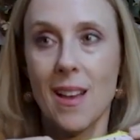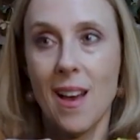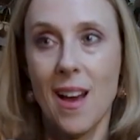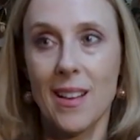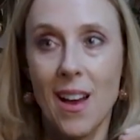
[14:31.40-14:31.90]

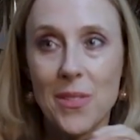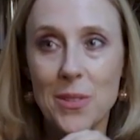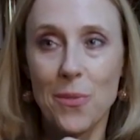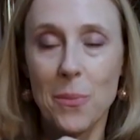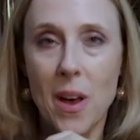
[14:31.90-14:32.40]
I got this
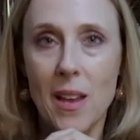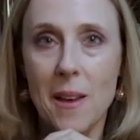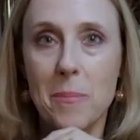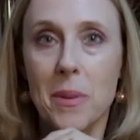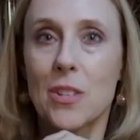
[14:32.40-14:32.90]
for
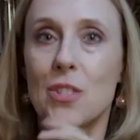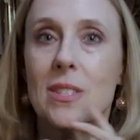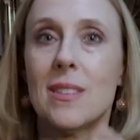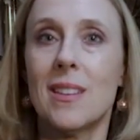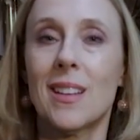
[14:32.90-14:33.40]
Maya because she's
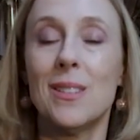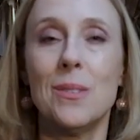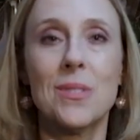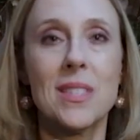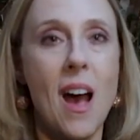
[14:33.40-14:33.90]
knitting new
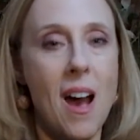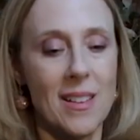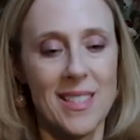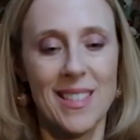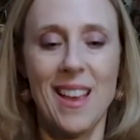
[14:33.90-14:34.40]

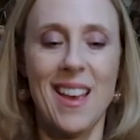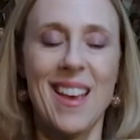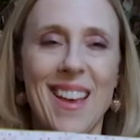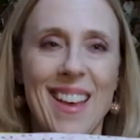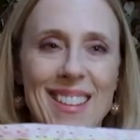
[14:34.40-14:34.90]
socks.
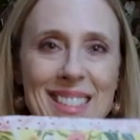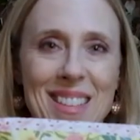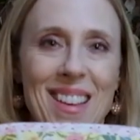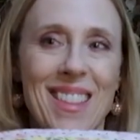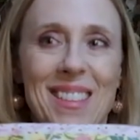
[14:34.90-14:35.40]
And so
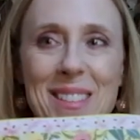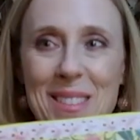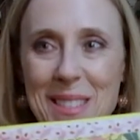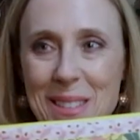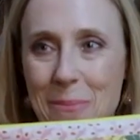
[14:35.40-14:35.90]
I thought, this
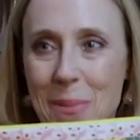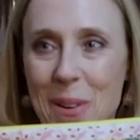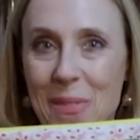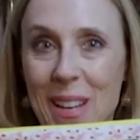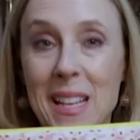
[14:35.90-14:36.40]
is so
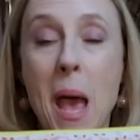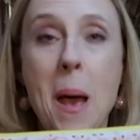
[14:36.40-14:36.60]
perfect.